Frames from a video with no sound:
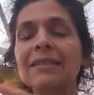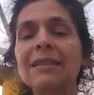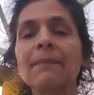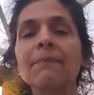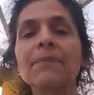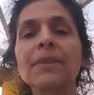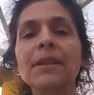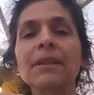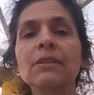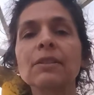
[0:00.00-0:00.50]

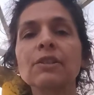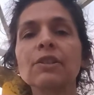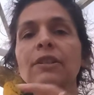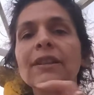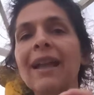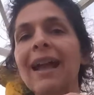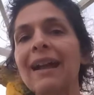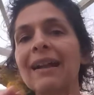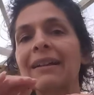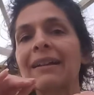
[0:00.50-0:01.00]
something to
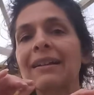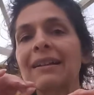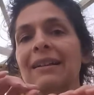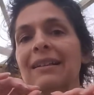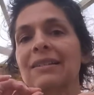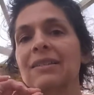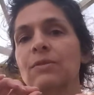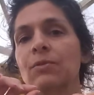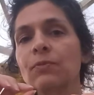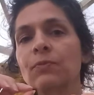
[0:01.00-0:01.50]
look at
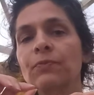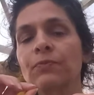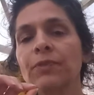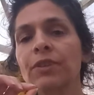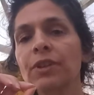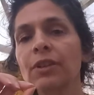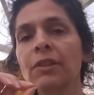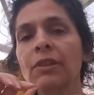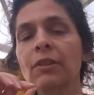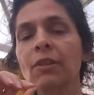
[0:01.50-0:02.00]
because
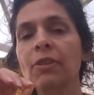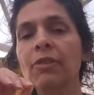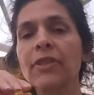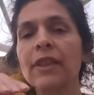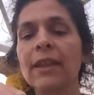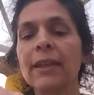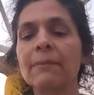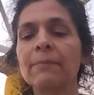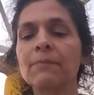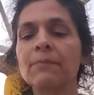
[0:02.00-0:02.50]
you're a little
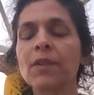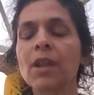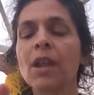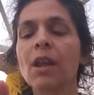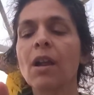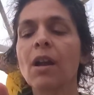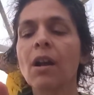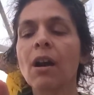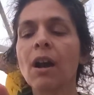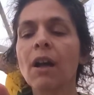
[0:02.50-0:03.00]
thin.
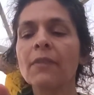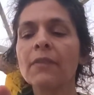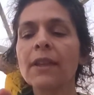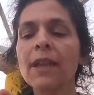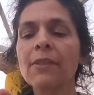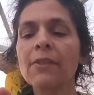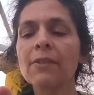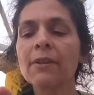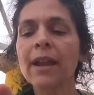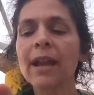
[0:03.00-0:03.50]
On the
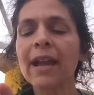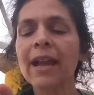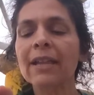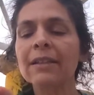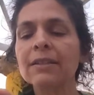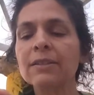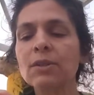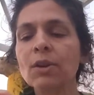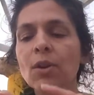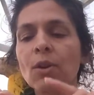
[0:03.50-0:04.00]
other
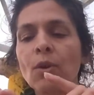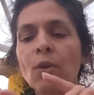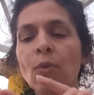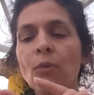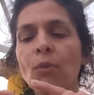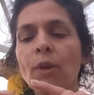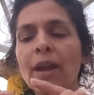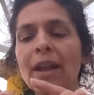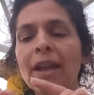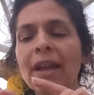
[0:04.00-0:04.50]
hand,
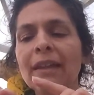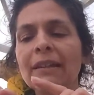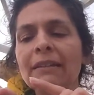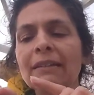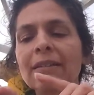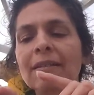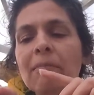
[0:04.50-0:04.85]
when,